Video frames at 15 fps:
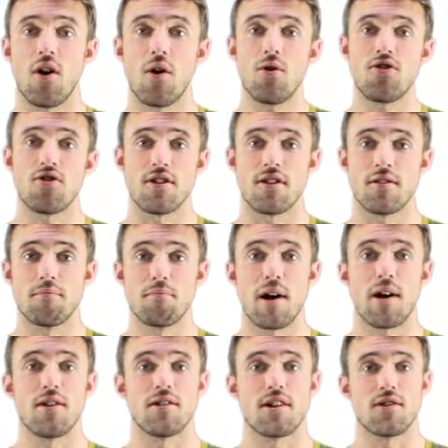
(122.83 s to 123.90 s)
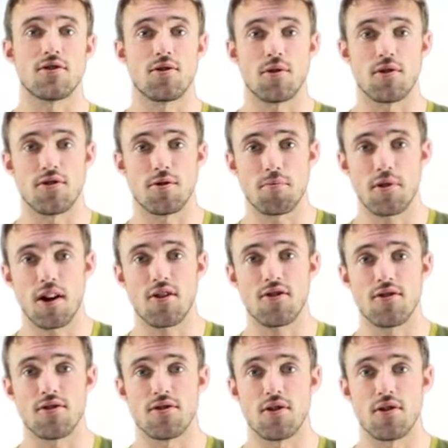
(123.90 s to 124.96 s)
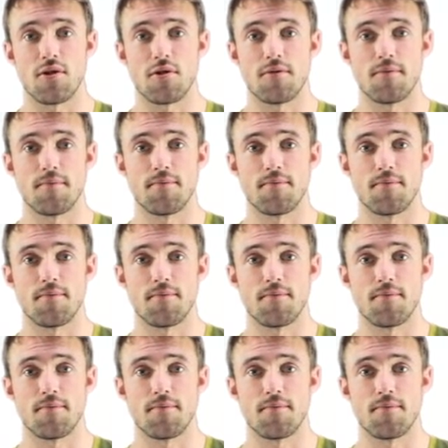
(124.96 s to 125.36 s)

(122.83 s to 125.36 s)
ocean parallel to a subduction zone.